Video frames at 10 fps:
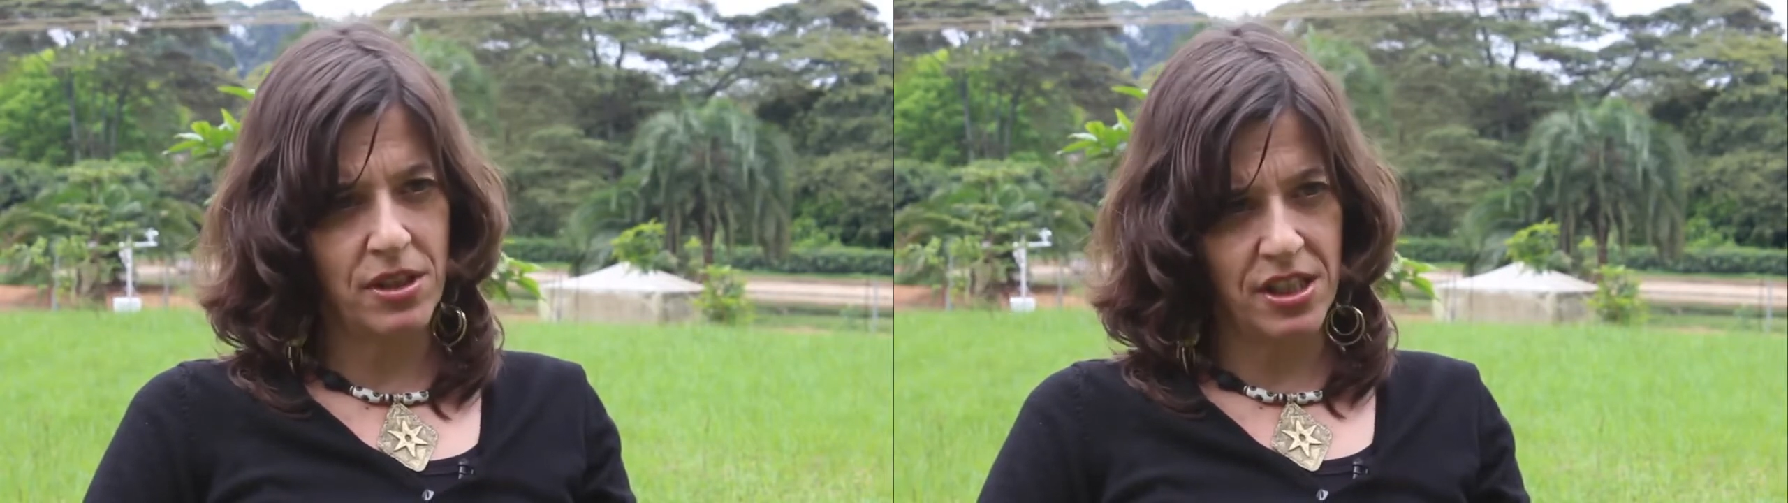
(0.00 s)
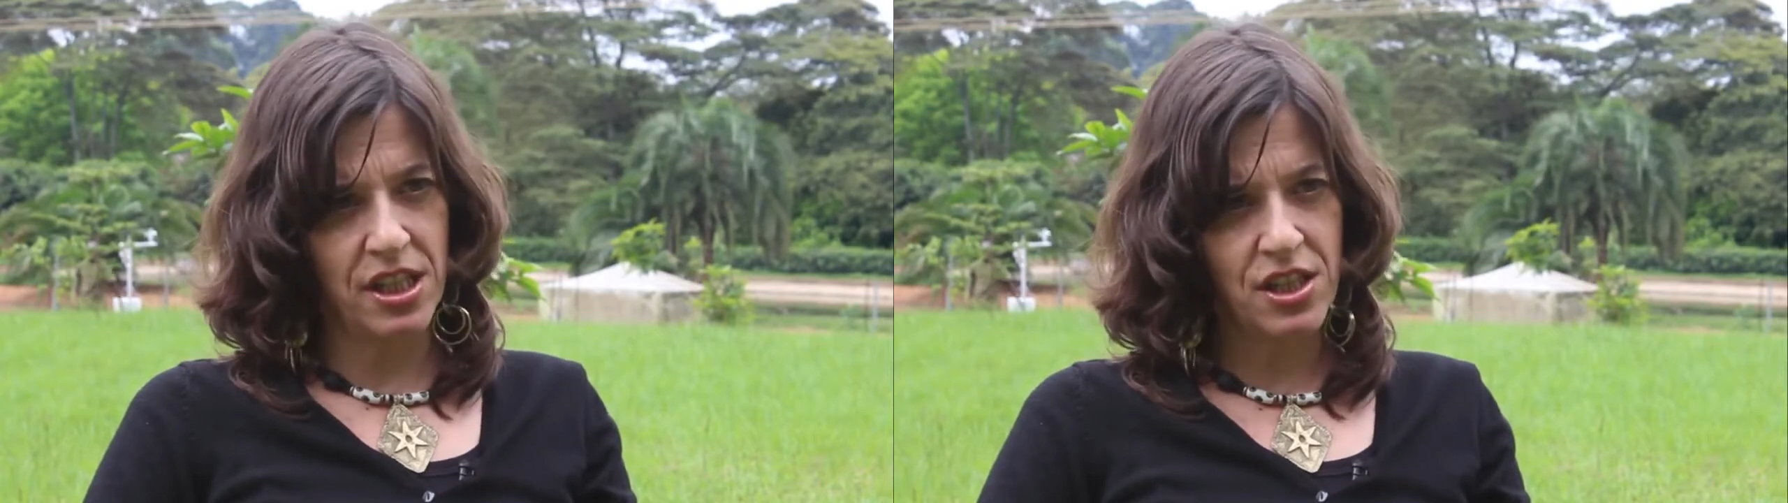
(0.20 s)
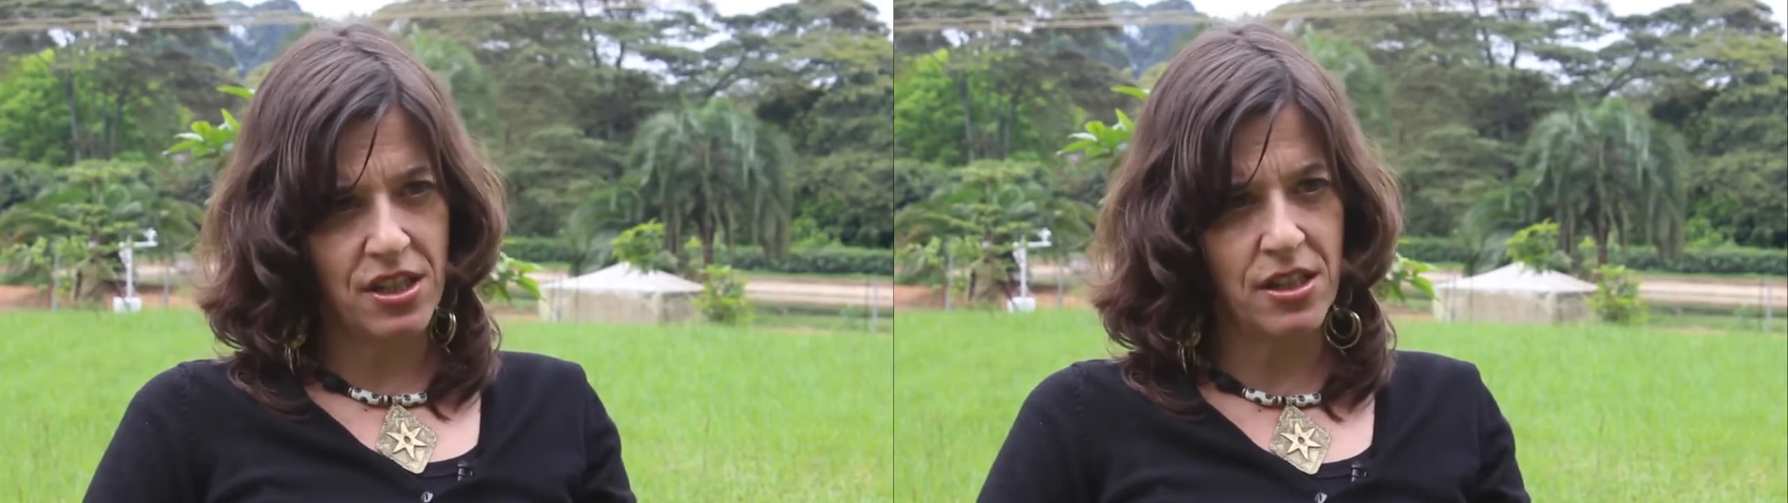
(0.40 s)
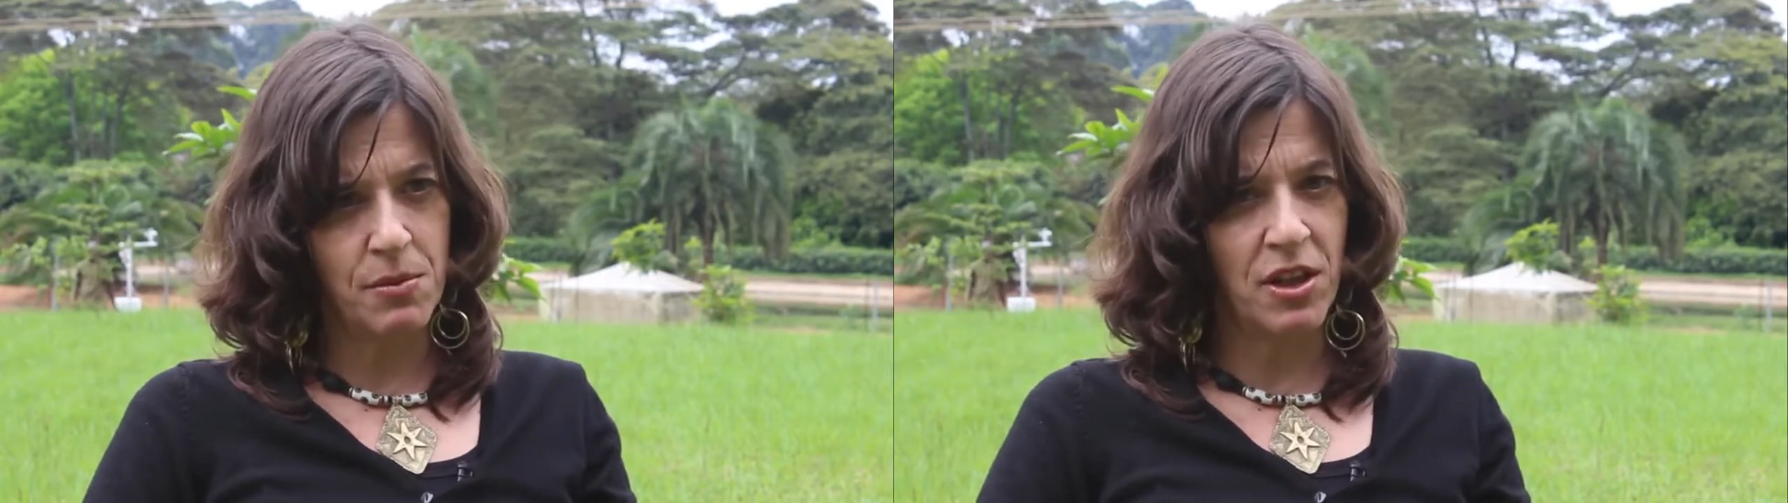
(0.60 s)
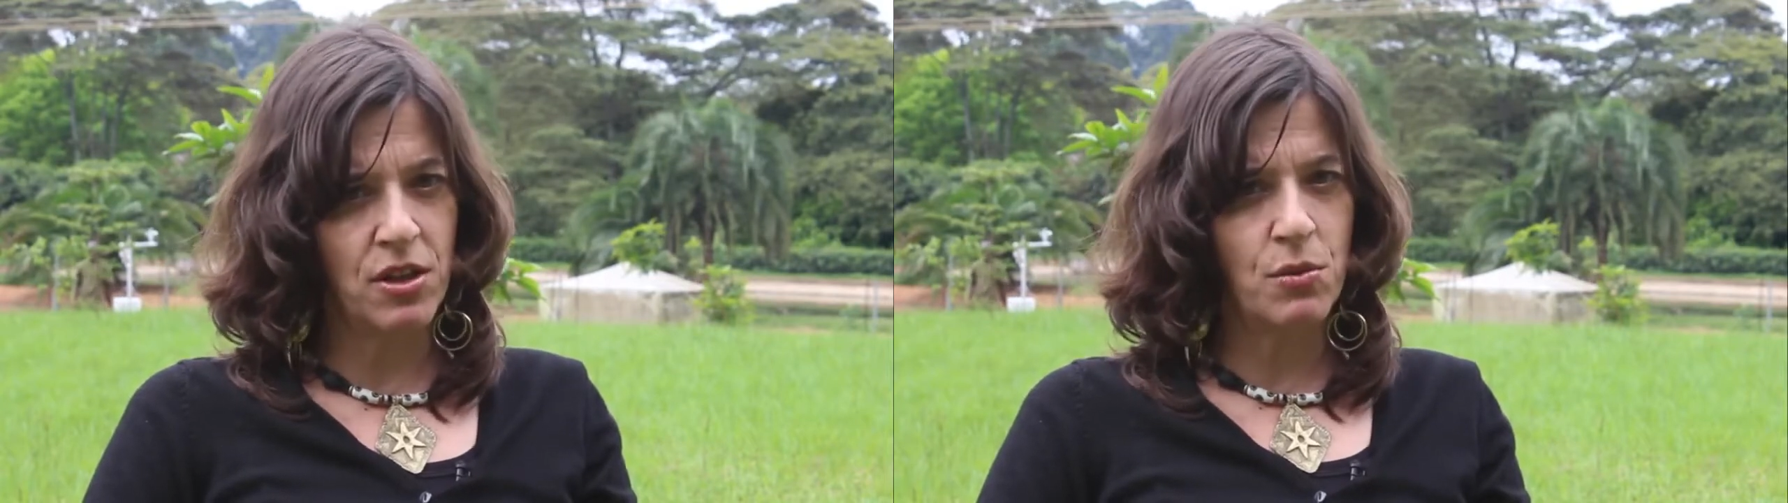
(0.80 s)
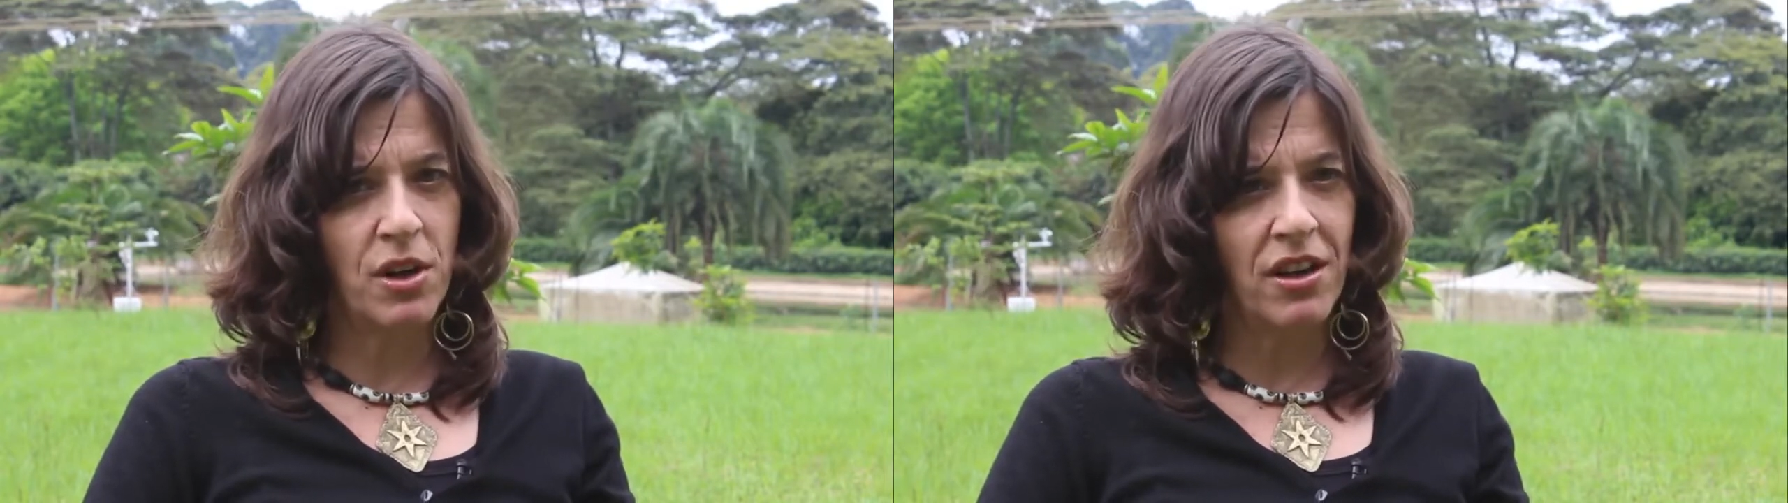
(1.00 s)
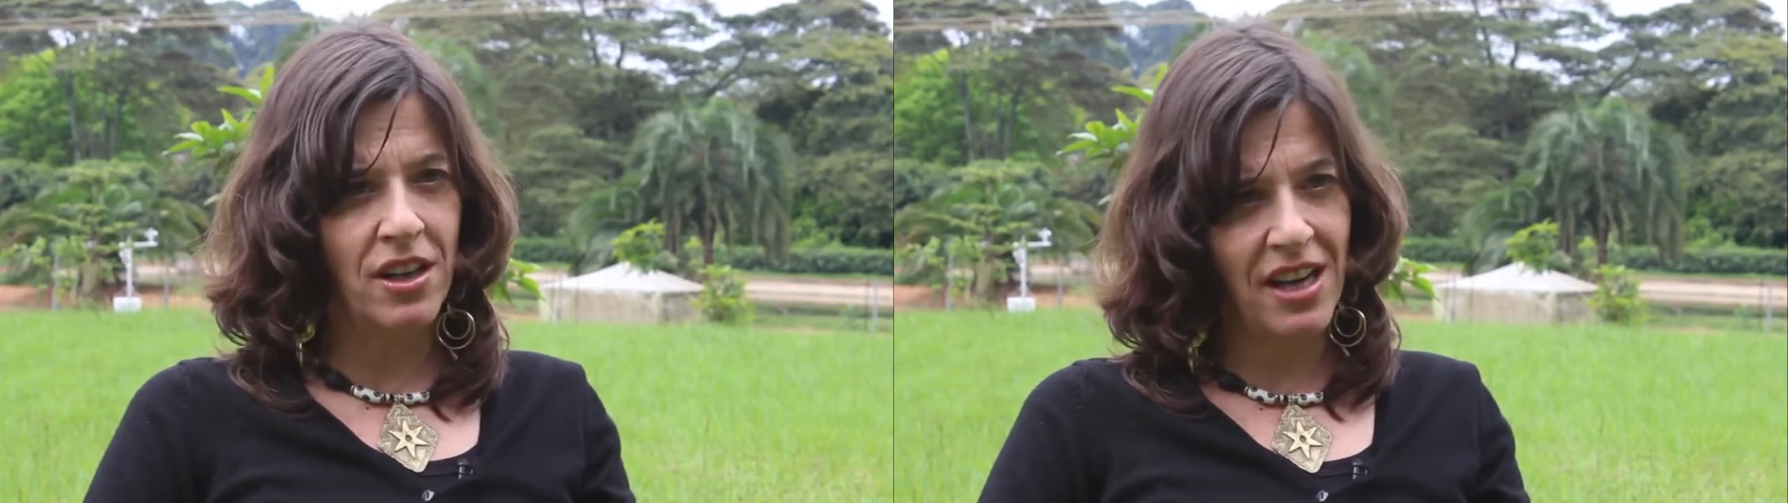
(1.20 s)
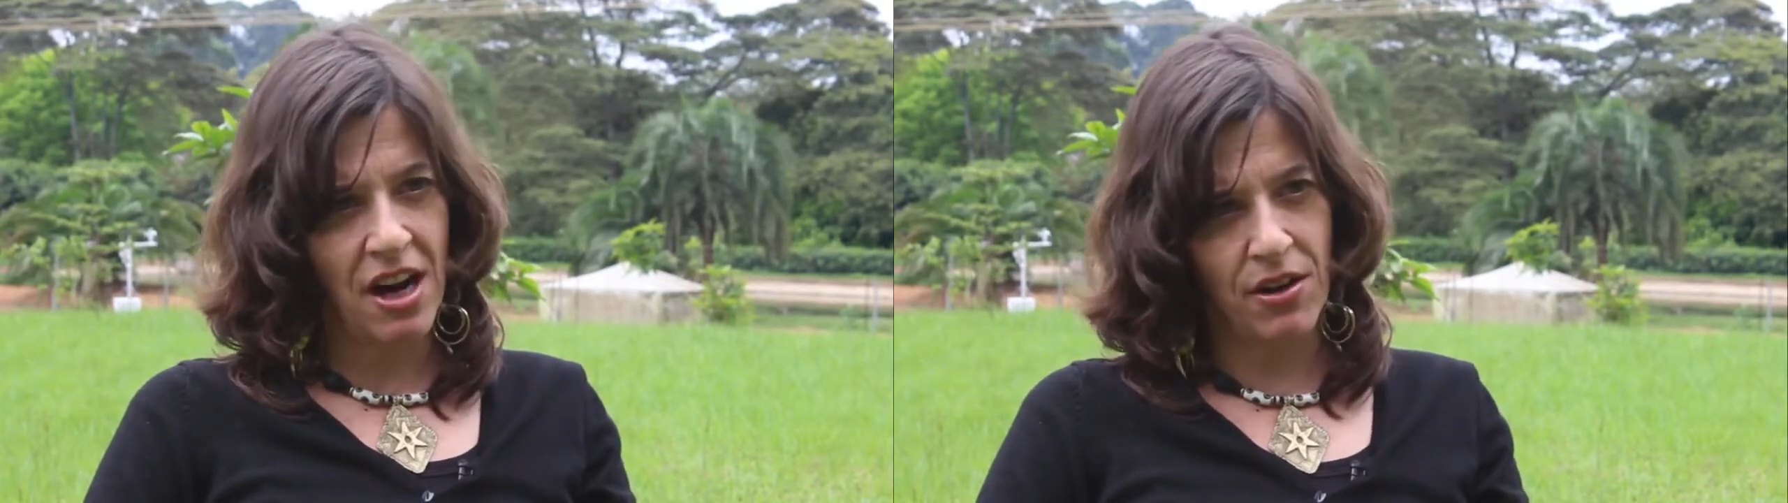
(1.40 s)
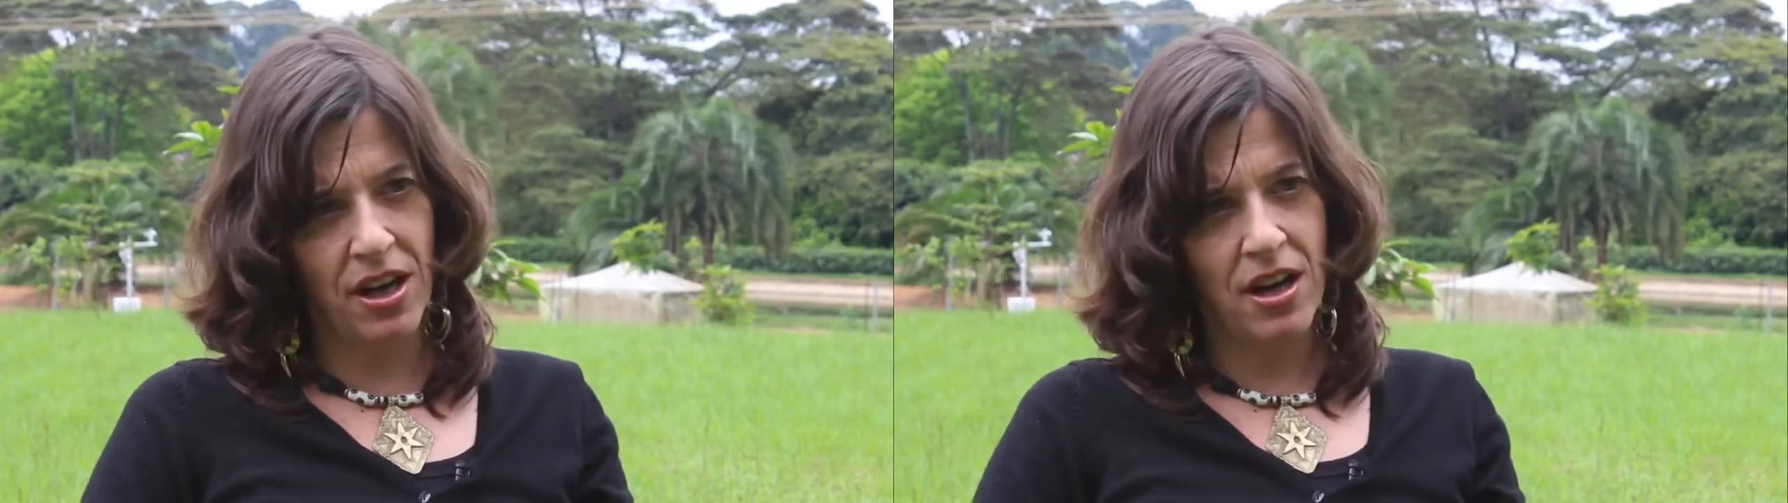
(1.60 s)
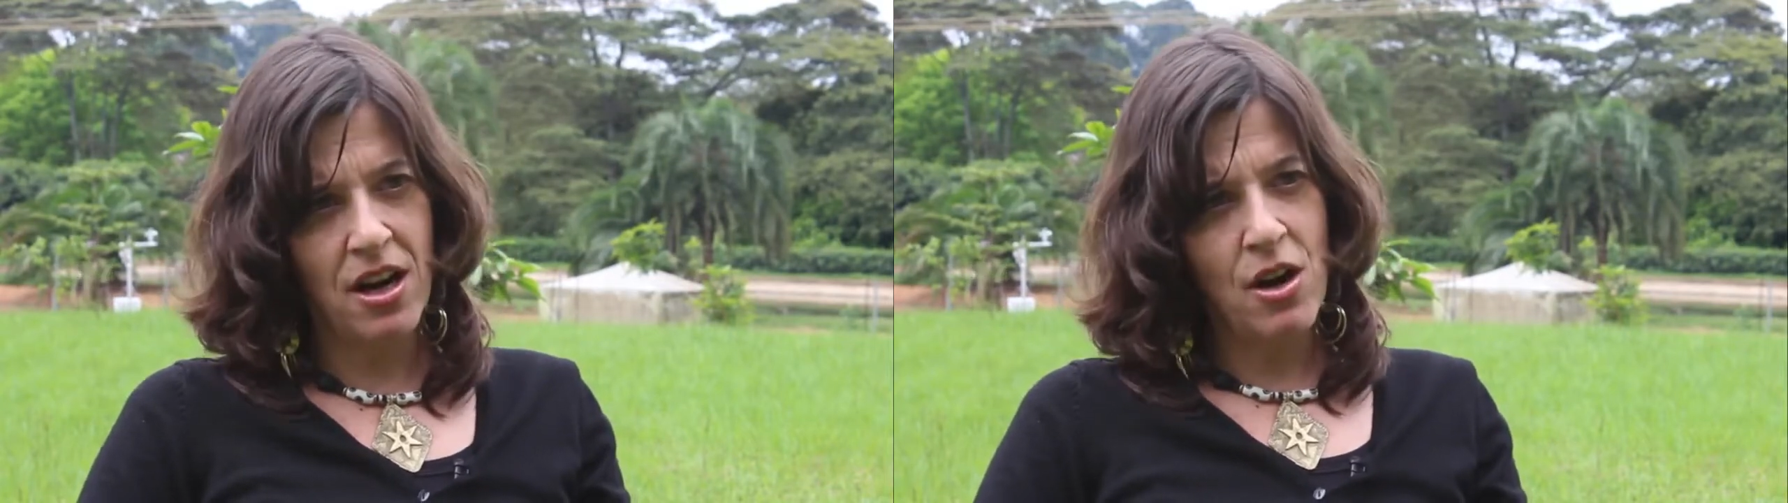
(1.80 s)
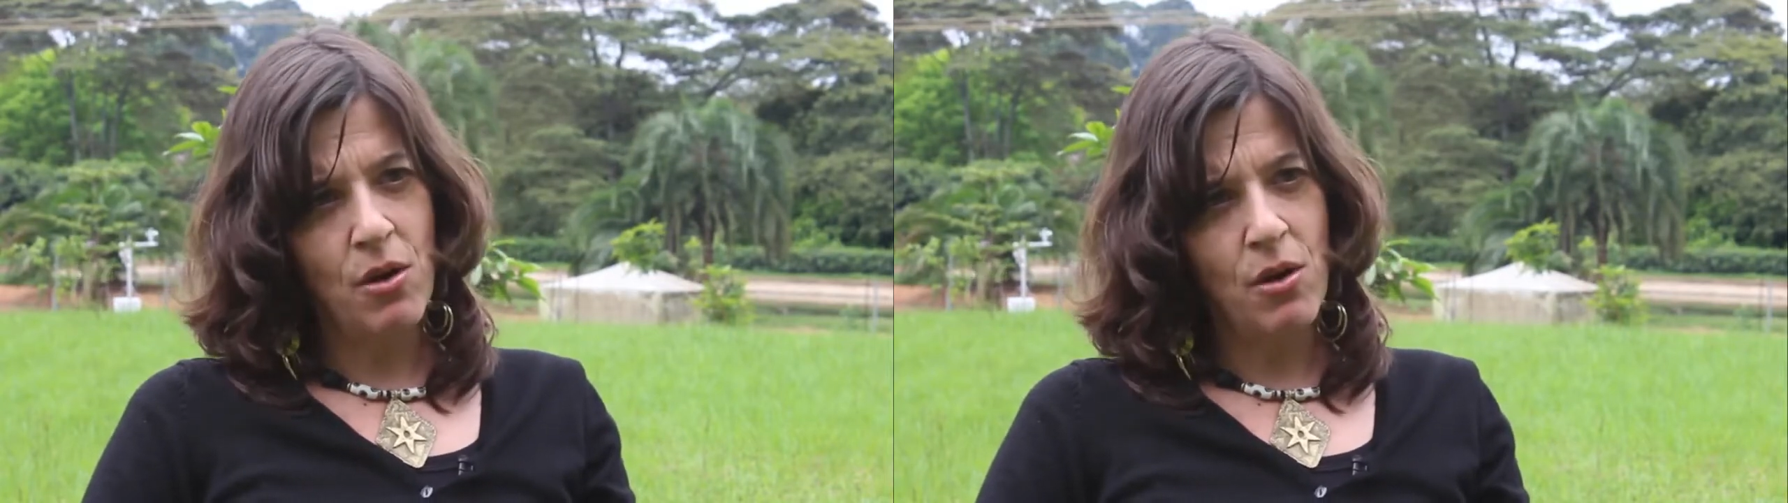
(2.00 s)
conditions because we're in an area